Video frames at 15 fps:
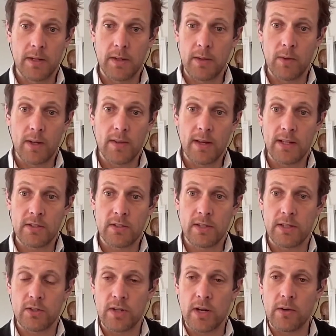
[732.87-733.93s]
And that's
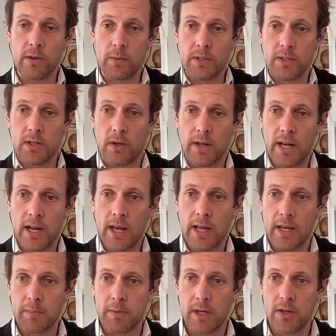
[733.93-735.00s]
generally what's called
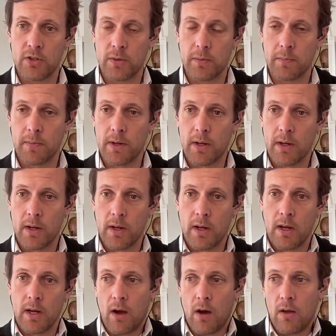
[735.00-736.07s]
adaptation.
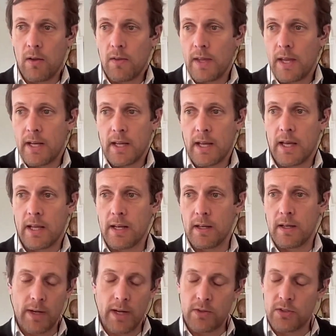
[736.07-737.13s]
All of that
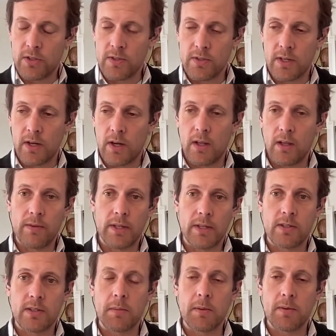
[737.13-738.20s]
I shouldn't say all of it,
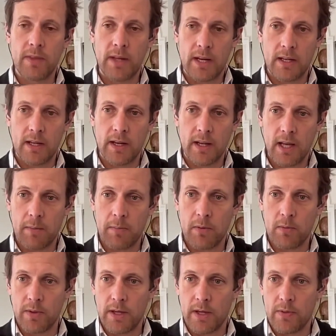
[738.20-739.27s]
some of that can happen
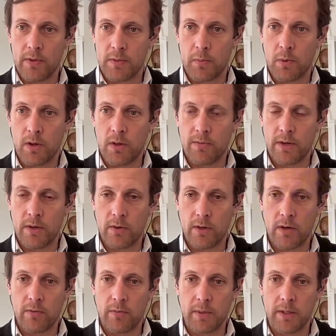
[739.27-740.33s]
without the support of the federal
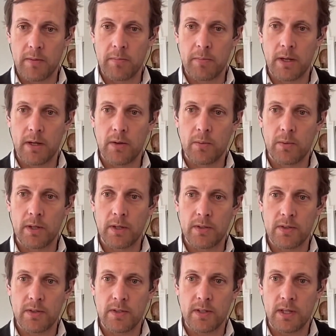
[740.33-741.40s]
government, but we're
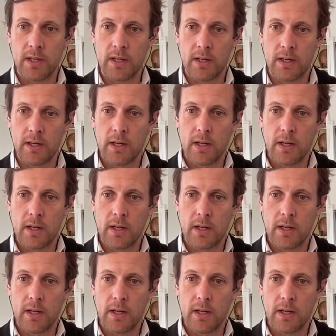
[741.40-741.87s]
also seeing